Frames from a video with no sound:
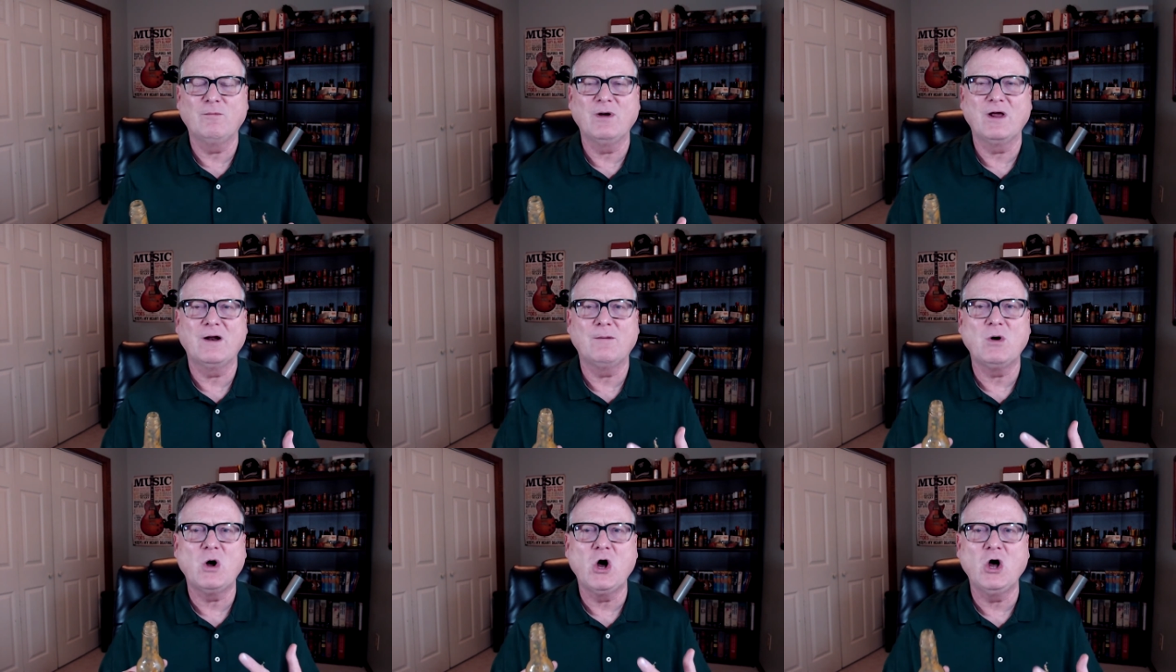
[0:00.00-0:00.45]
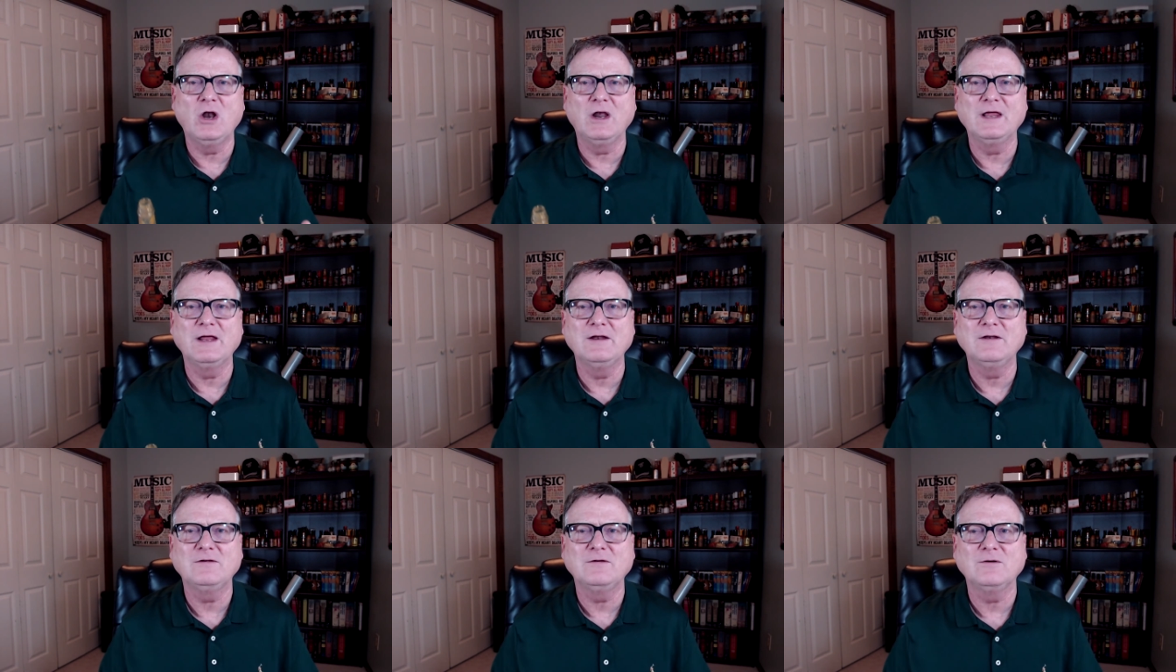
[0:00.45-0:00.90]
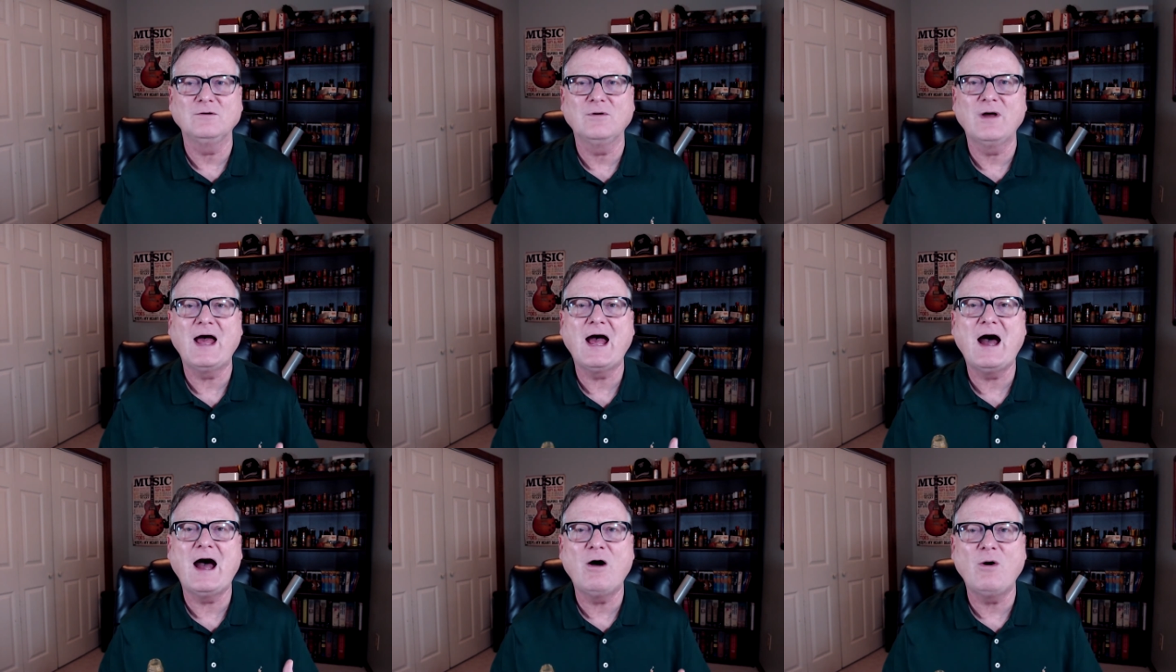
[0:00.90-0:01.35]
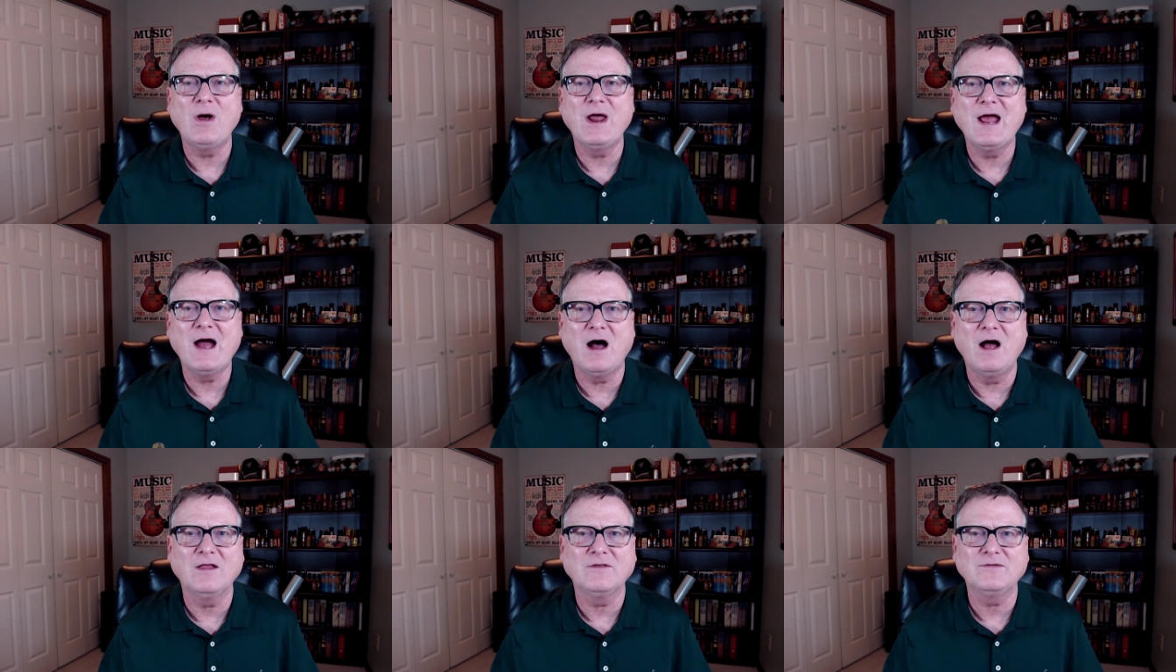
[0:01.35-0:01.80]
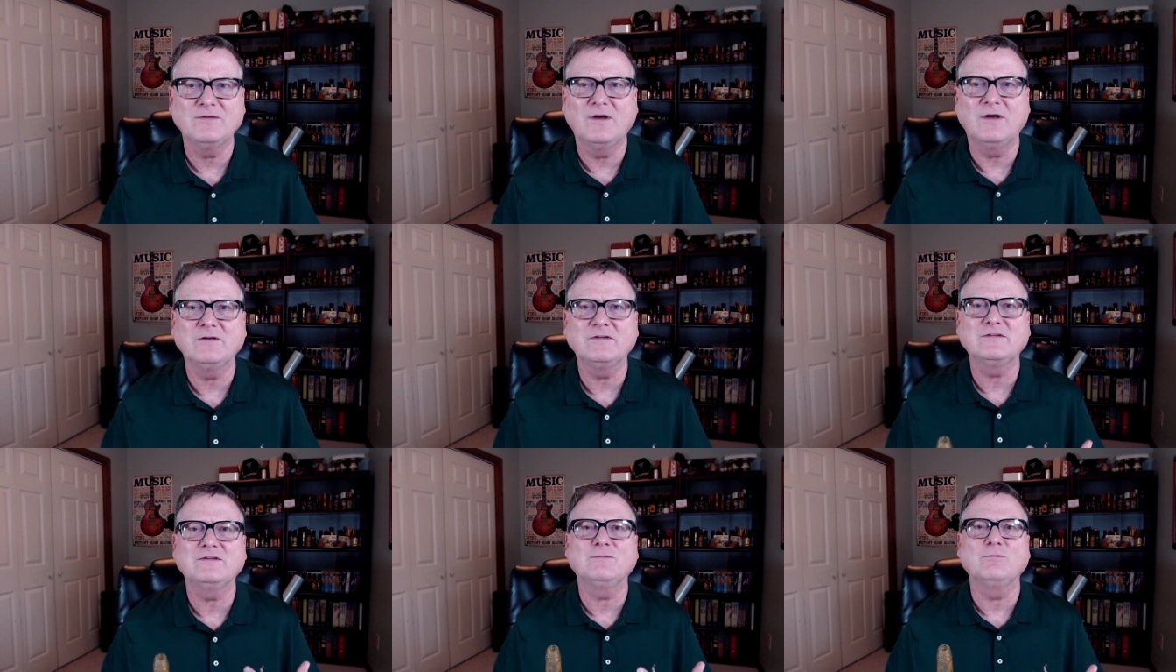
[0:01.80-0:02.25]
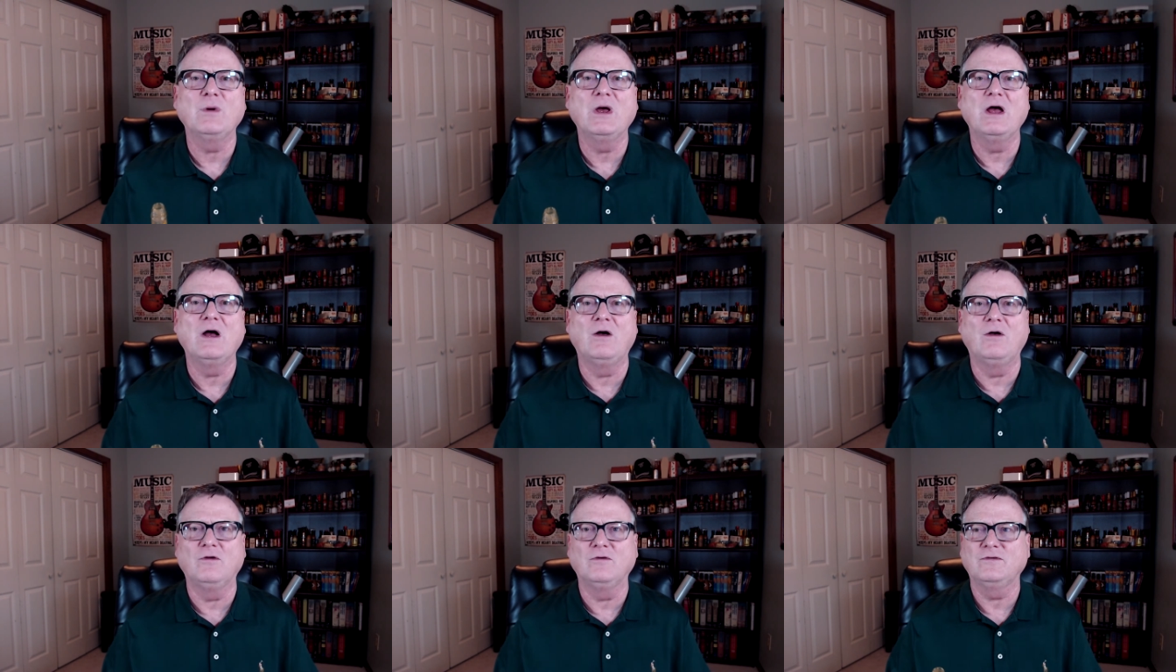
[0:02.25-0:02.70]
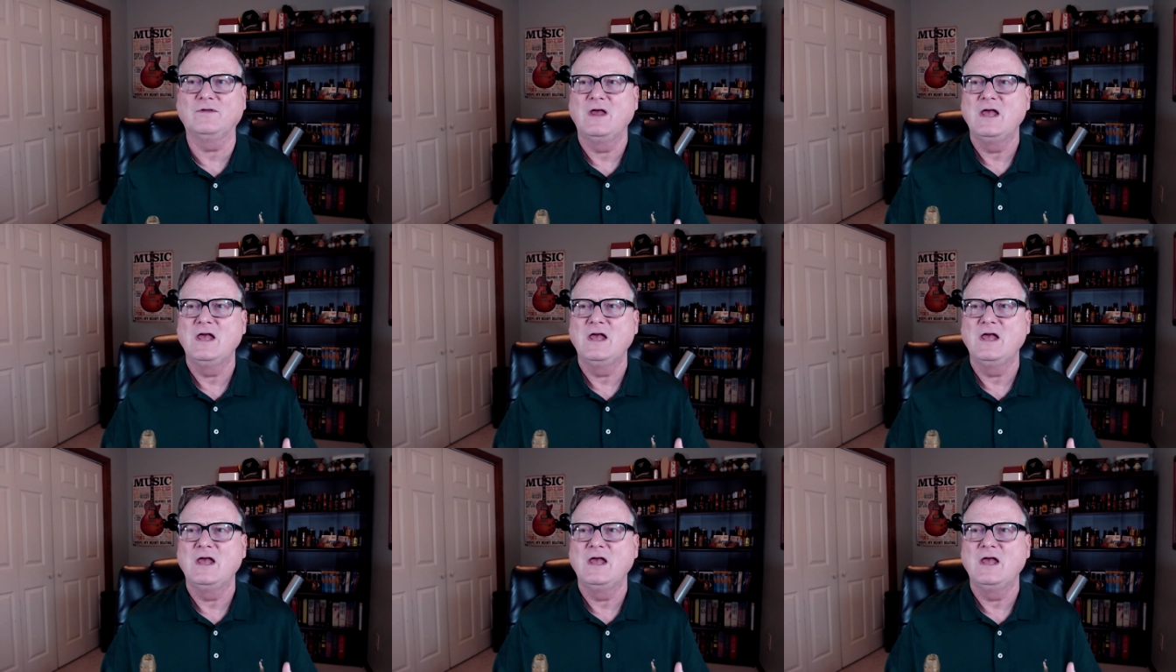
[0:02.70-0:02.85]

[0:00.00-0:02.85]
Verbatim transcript: but I'm all into how a hot sauce smells.